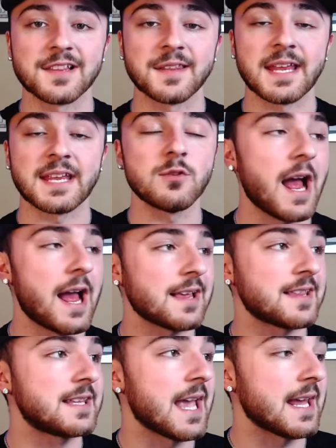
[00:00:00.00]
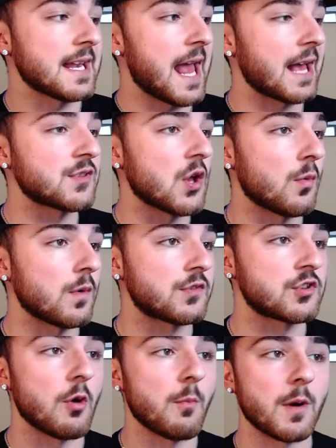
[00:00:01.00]
Thank you guys again, as always,
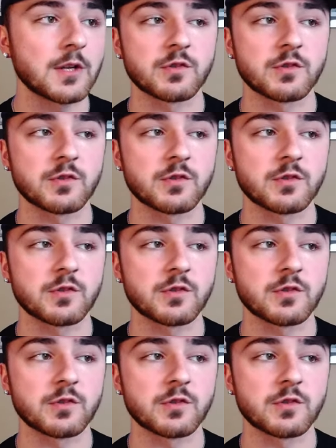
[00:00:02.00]
so much